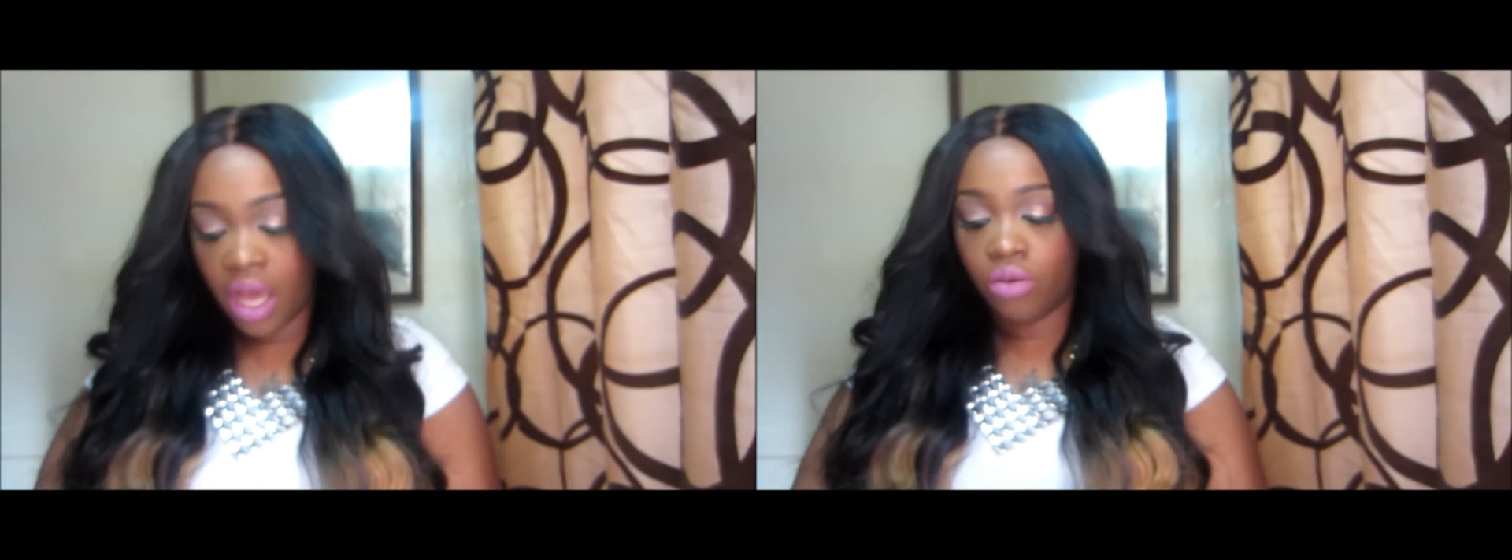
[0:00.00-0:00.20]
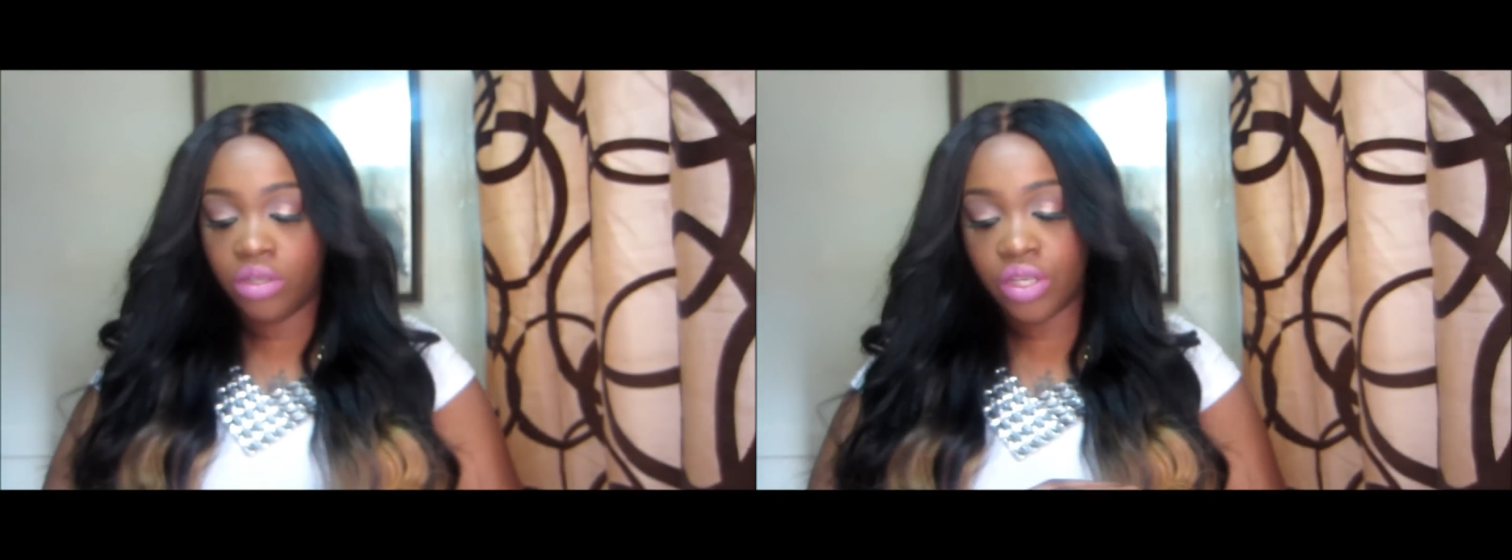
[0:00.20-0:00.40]

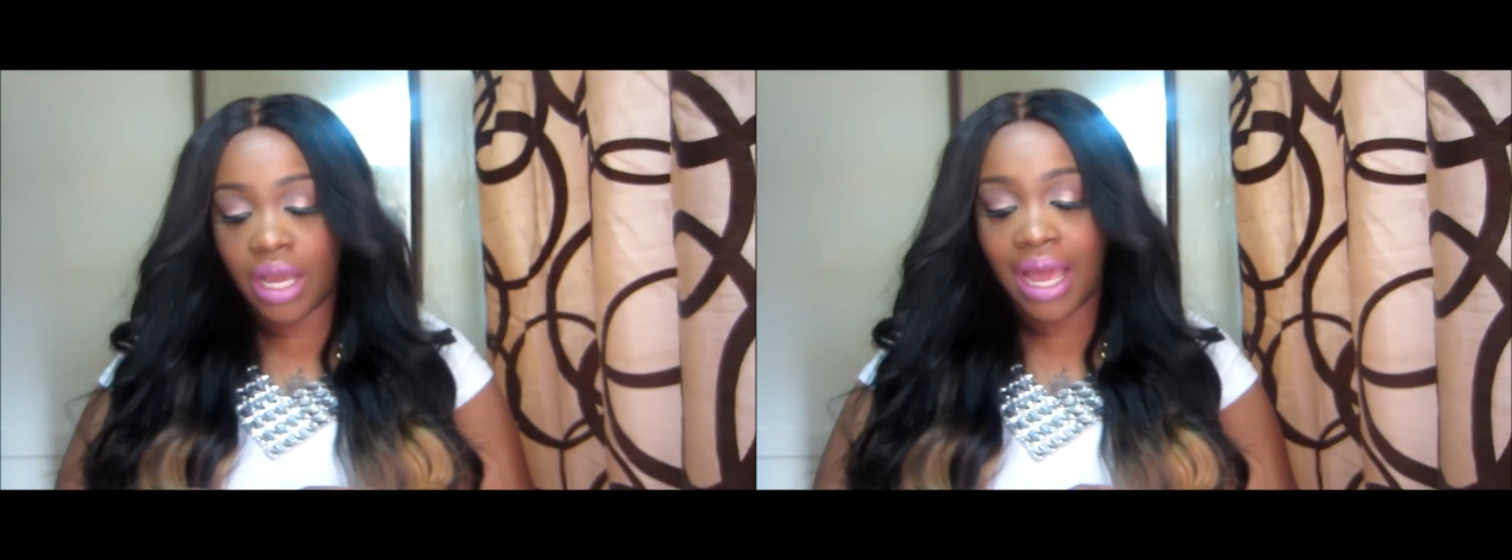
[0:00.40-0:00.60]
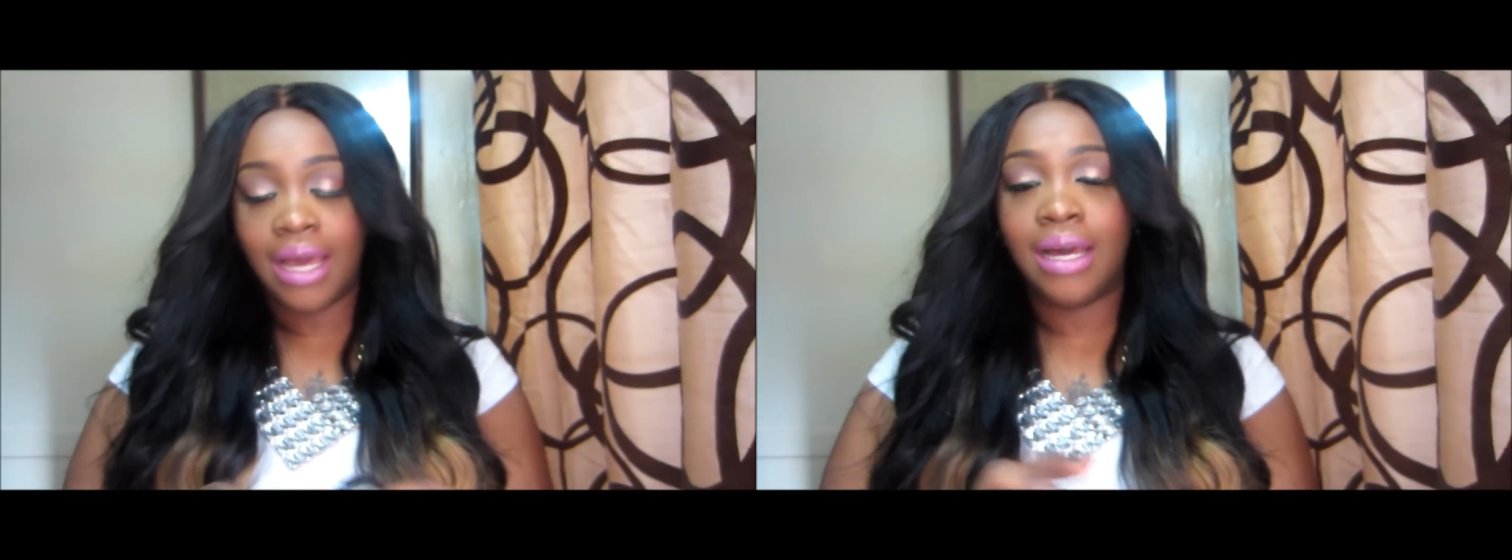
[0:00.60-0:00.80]
I also
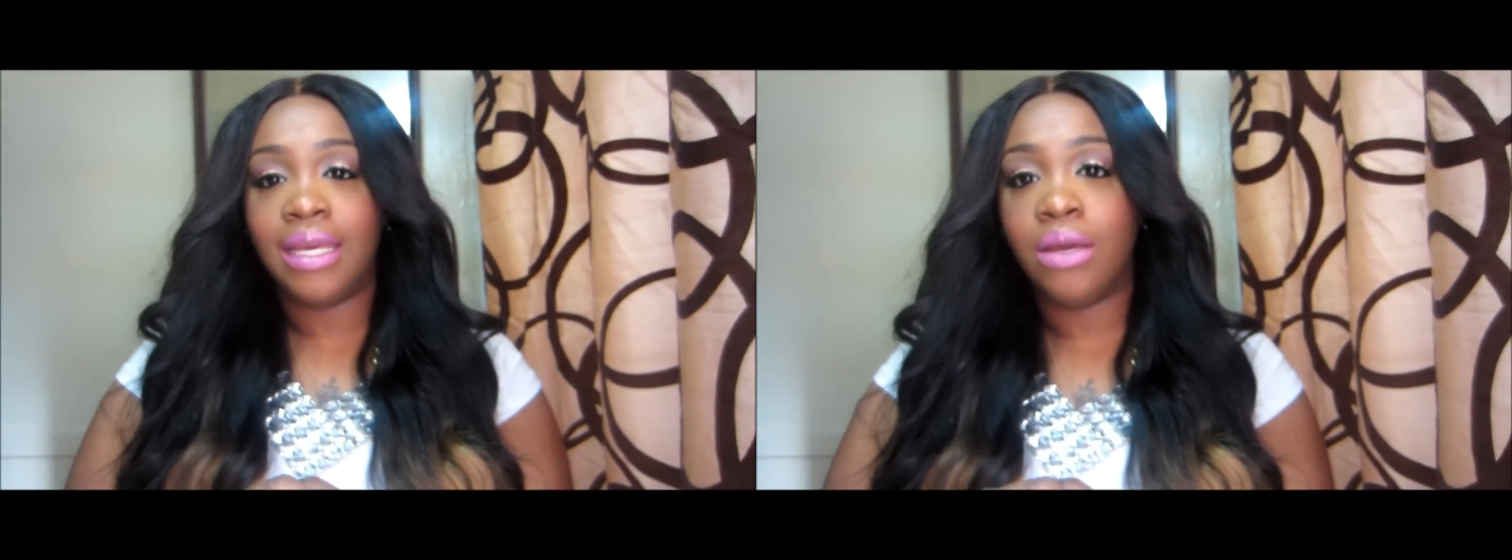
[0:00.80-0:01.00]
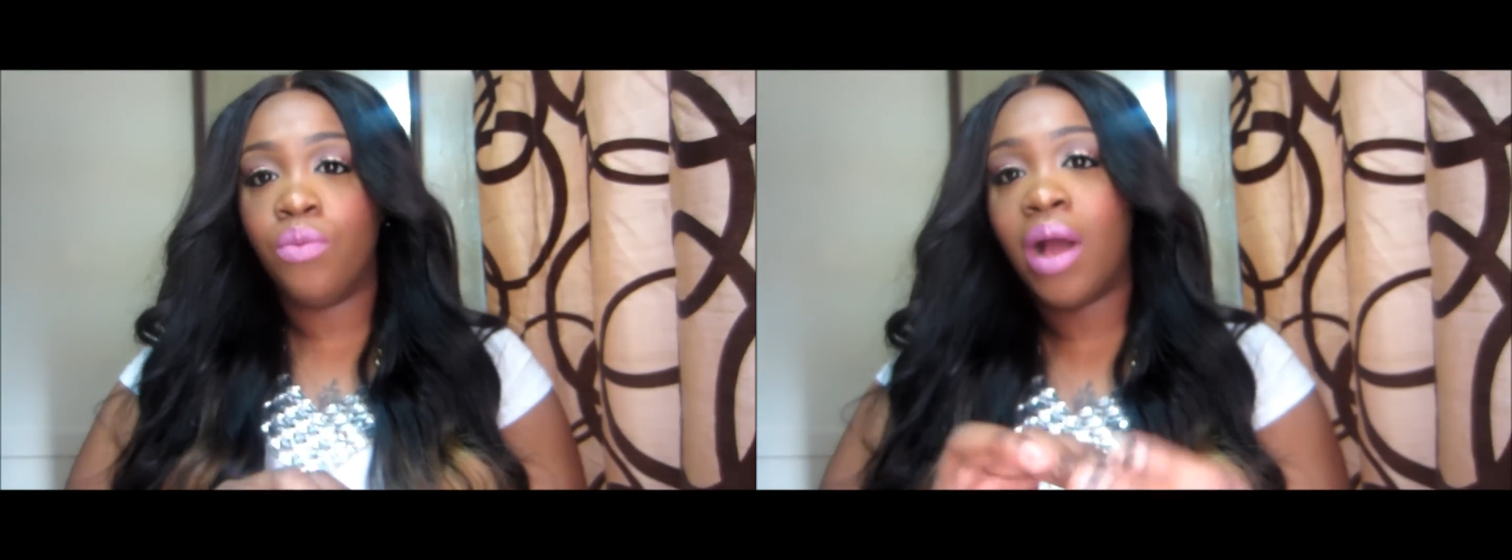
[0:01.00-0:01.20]

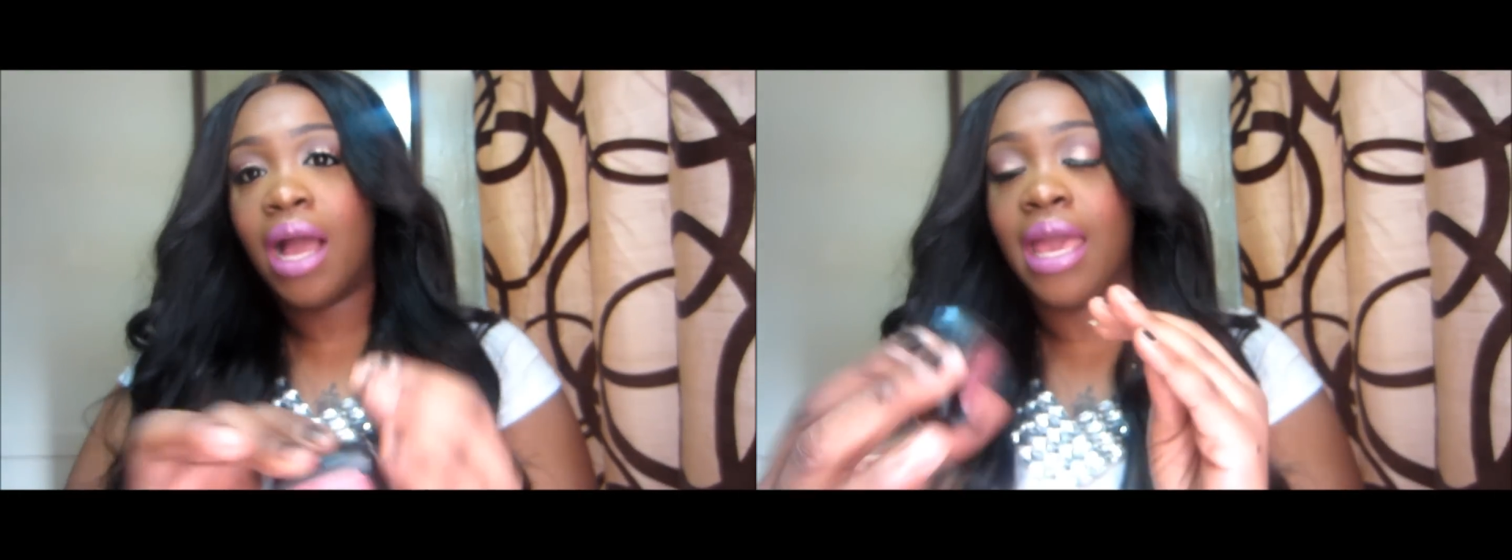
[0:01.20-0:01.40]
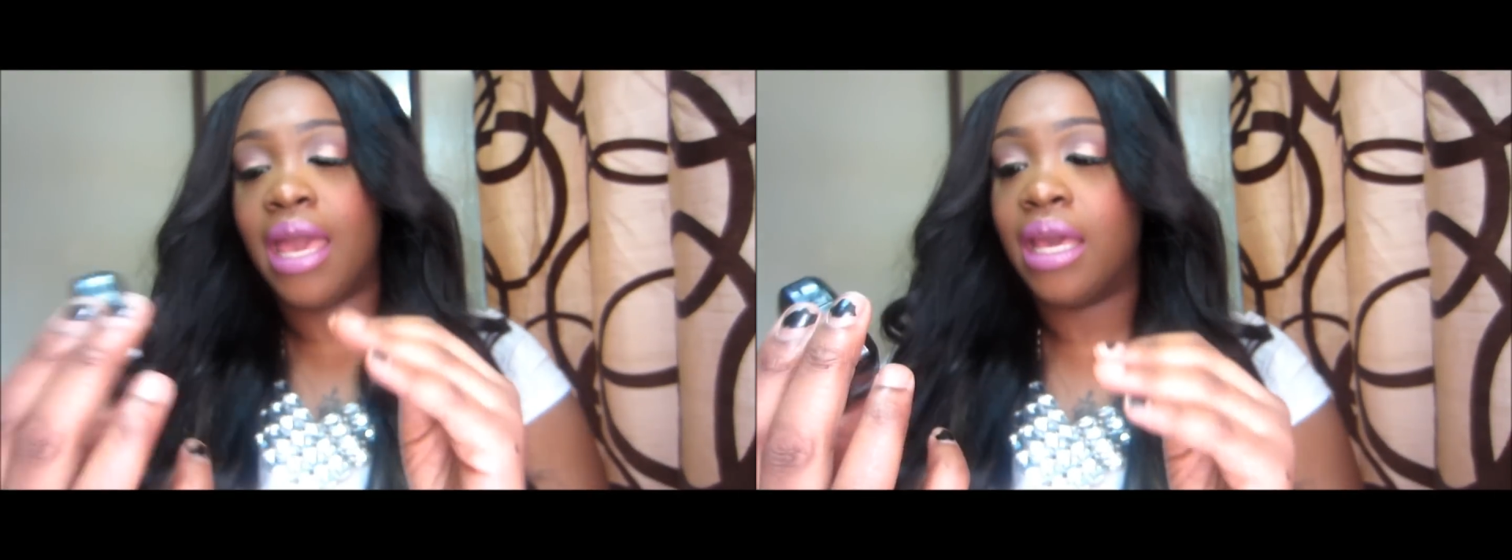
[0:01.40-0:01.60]
got a N
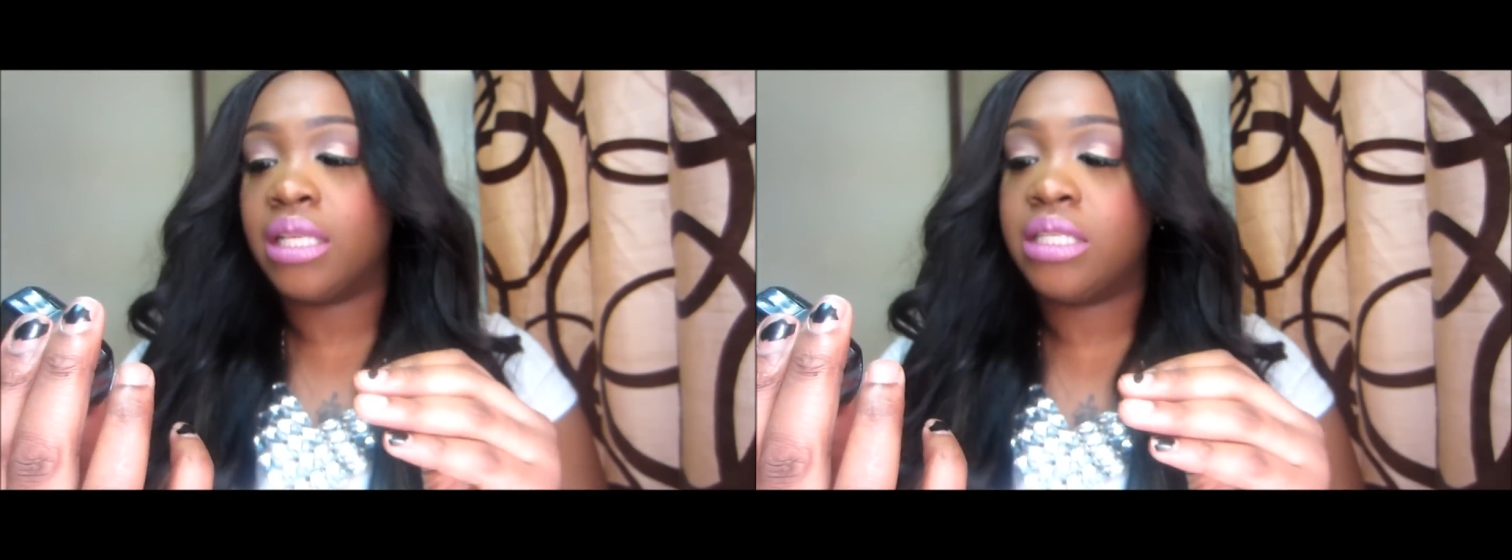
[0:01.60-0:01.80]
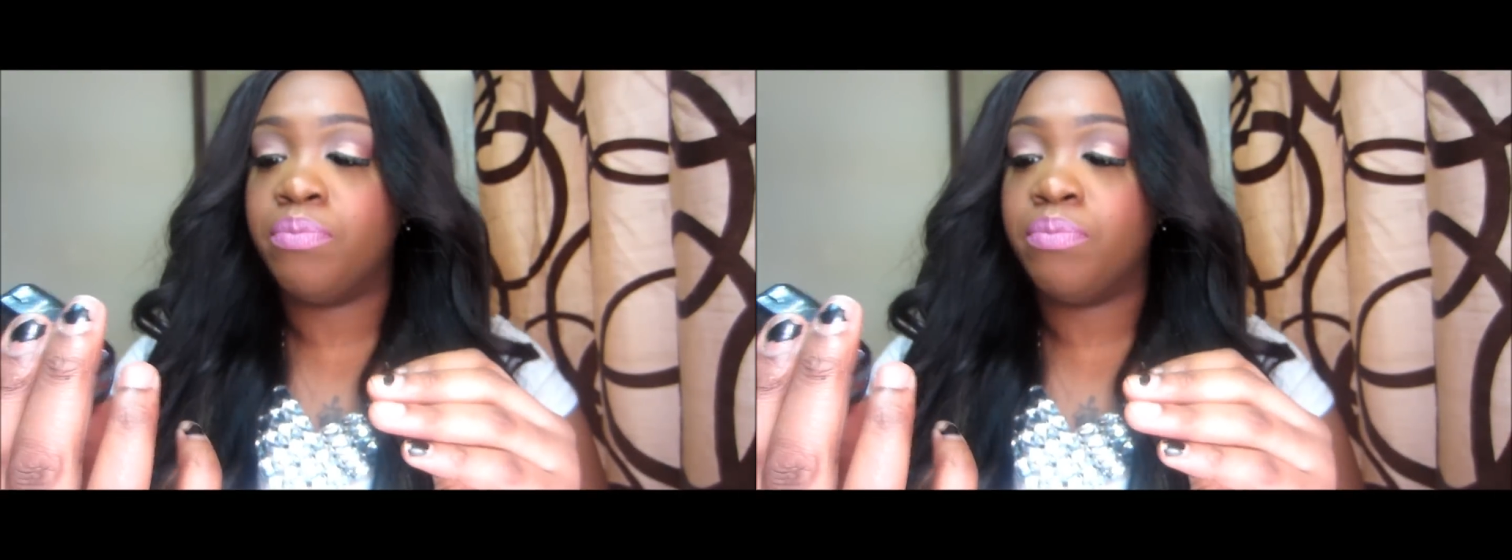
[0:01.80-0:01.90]
Y X